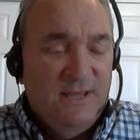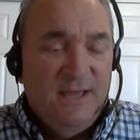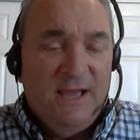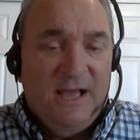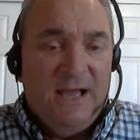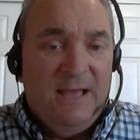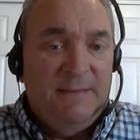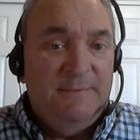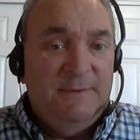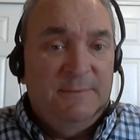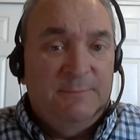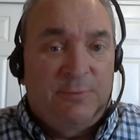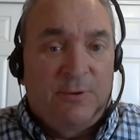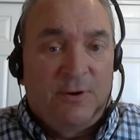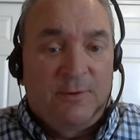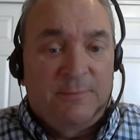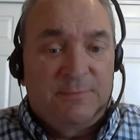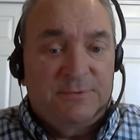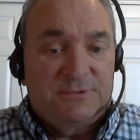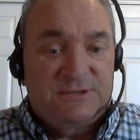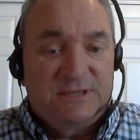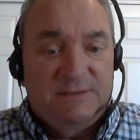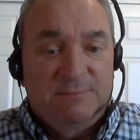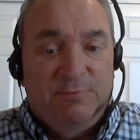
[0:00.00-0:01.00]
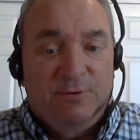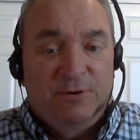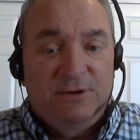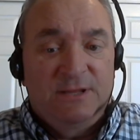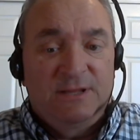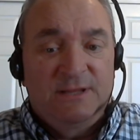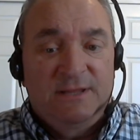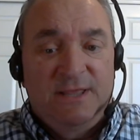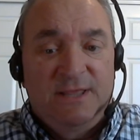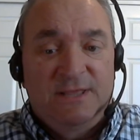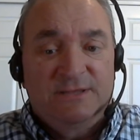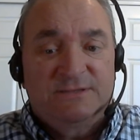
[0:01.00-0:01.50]
I've been purposely
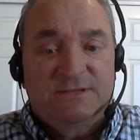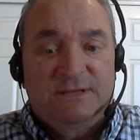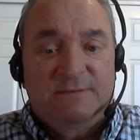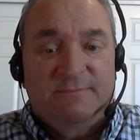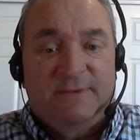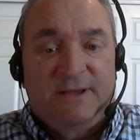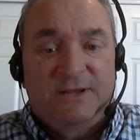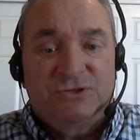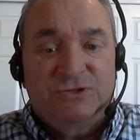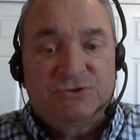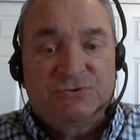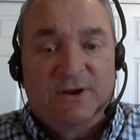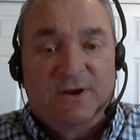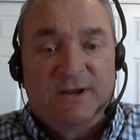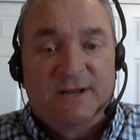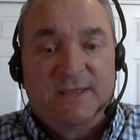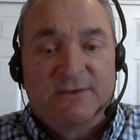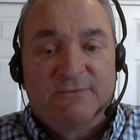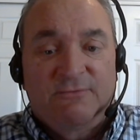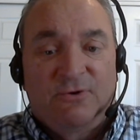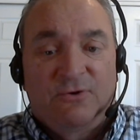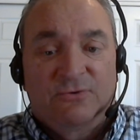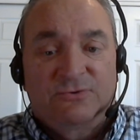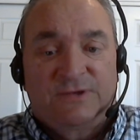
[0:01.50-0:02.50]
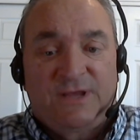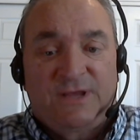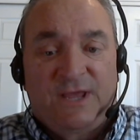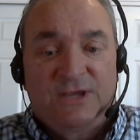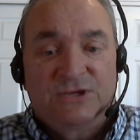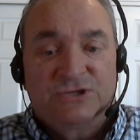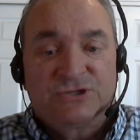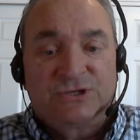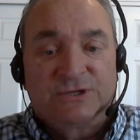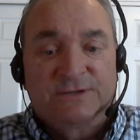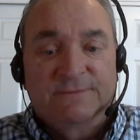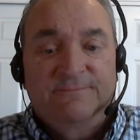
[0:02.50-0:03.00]
putting these in my training
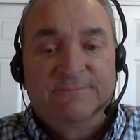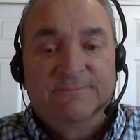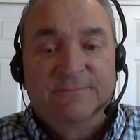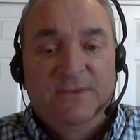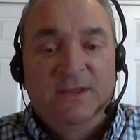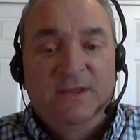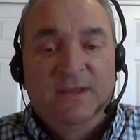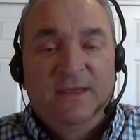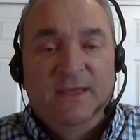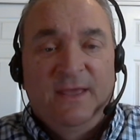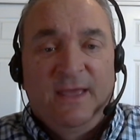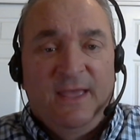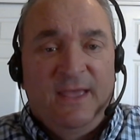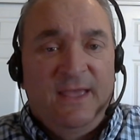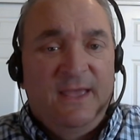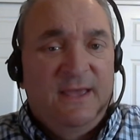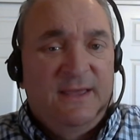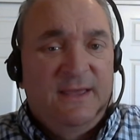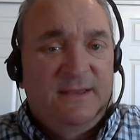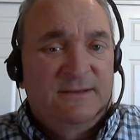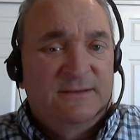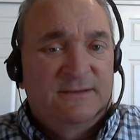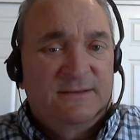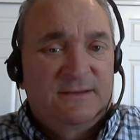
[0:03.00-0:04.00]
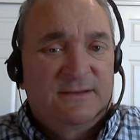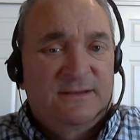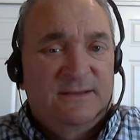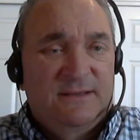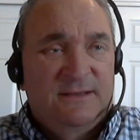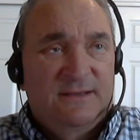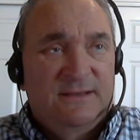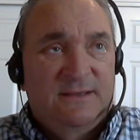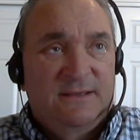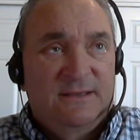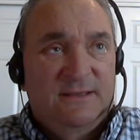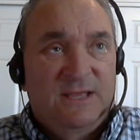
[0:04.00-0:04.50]
rotation, and
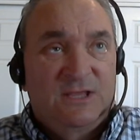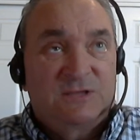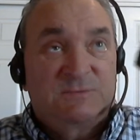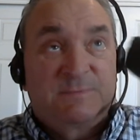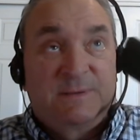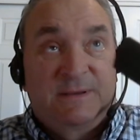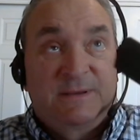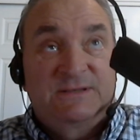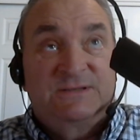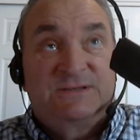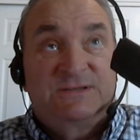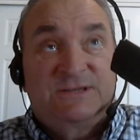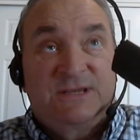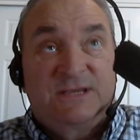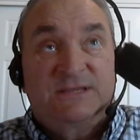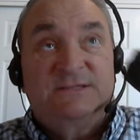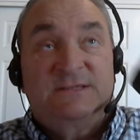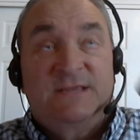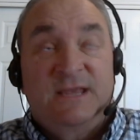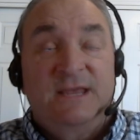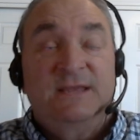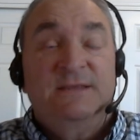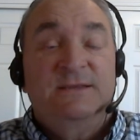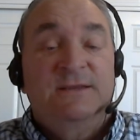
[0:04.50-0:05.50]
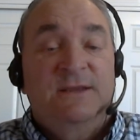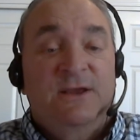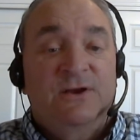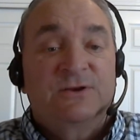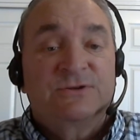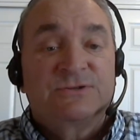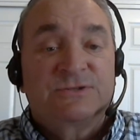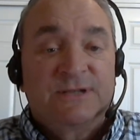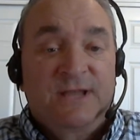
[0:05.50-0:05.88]
it's been 16 years